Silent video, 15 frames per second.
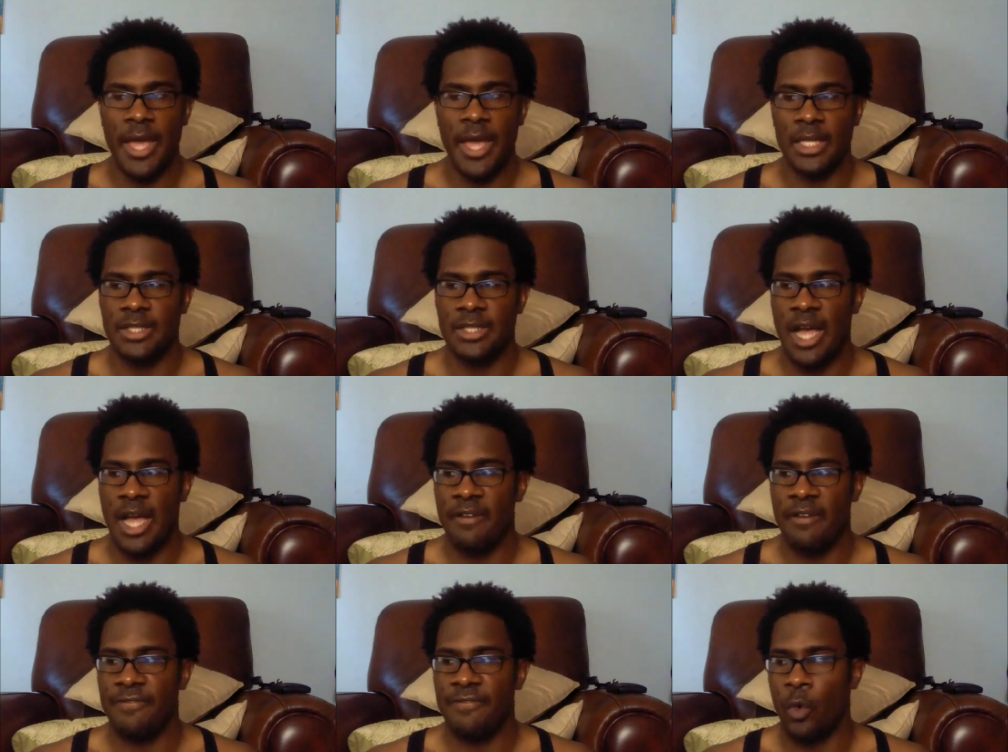And it's
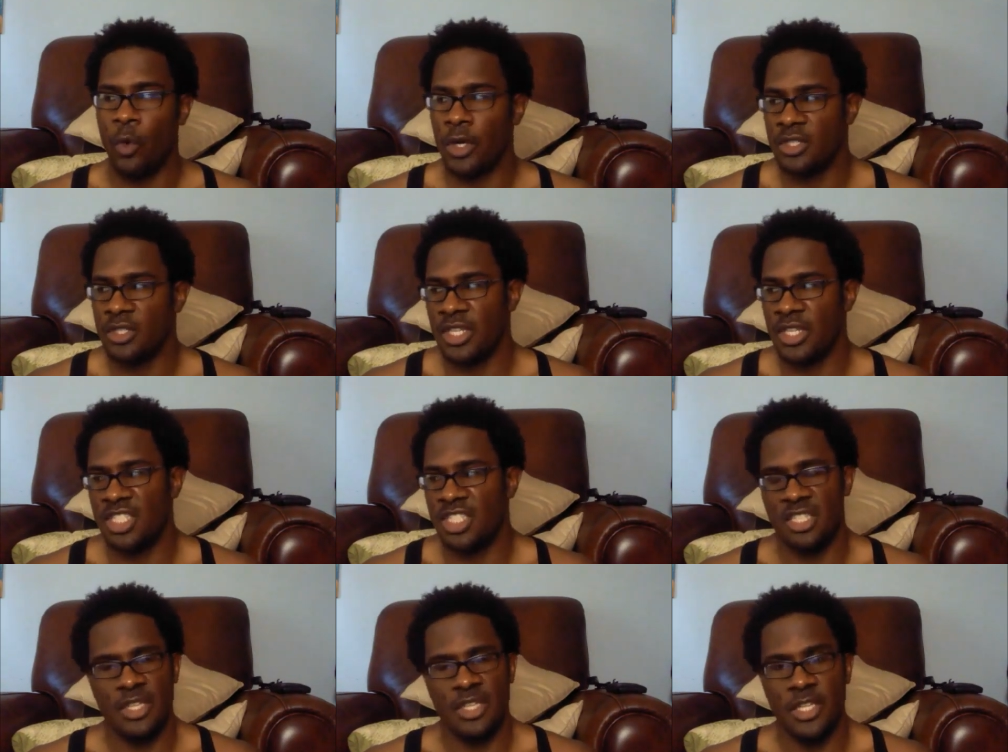not forced, it
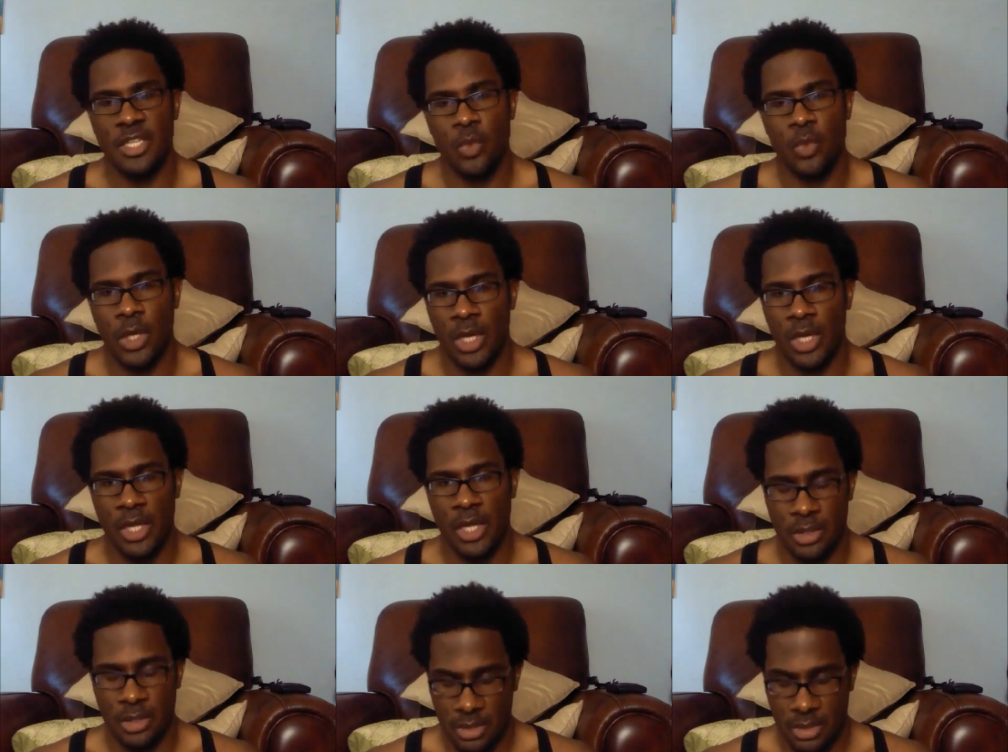just is what it
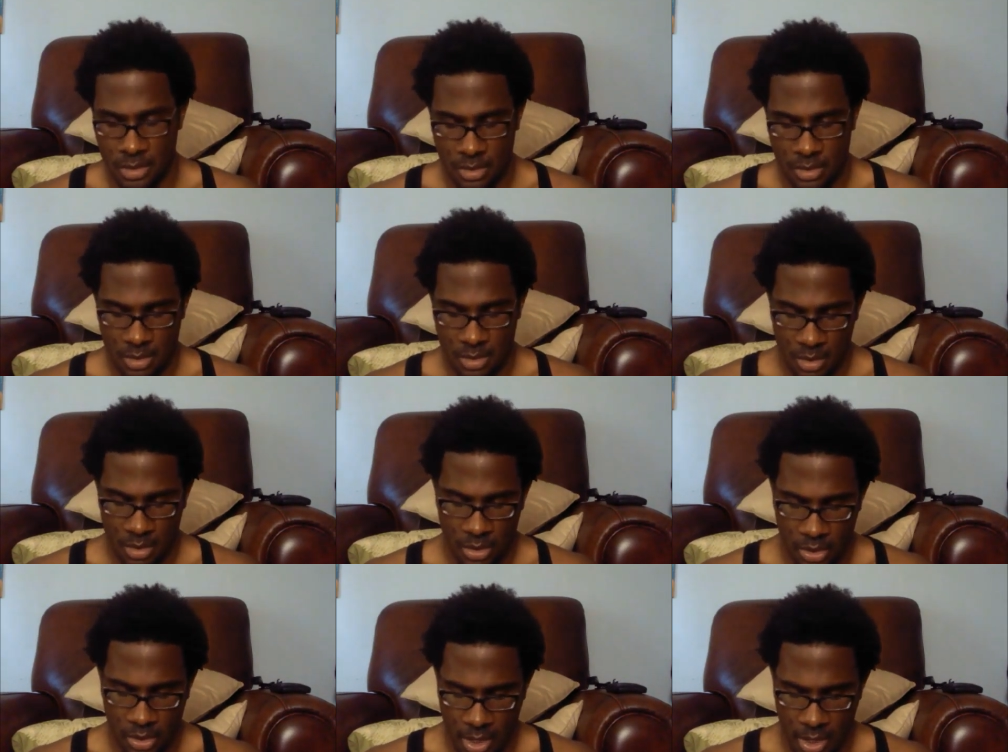is.
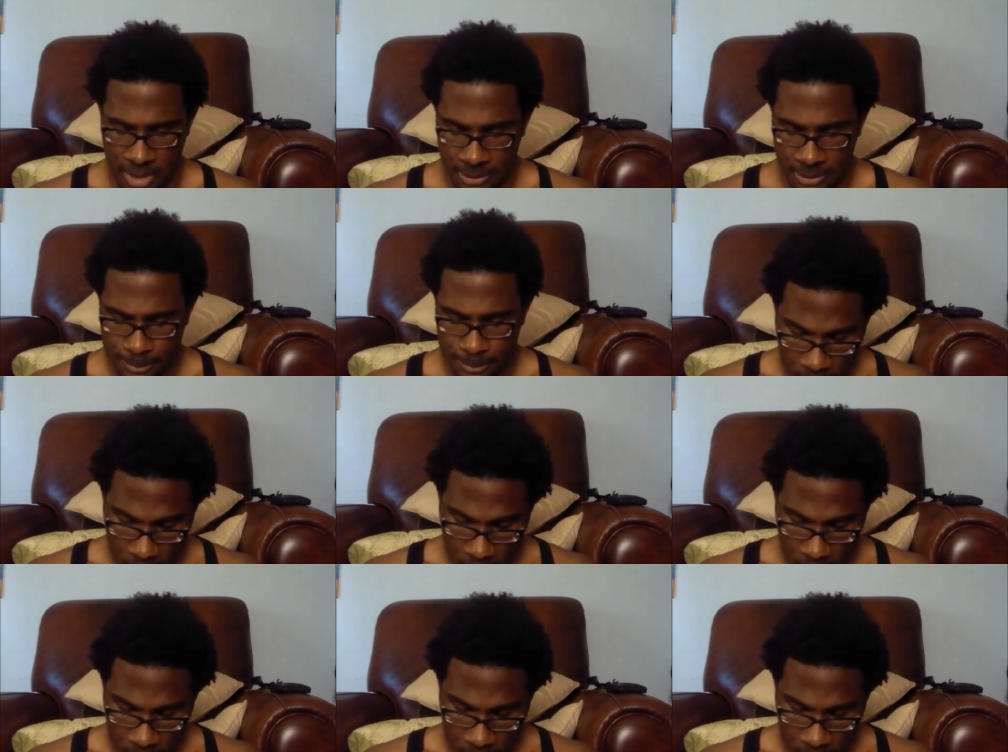You know what I mean?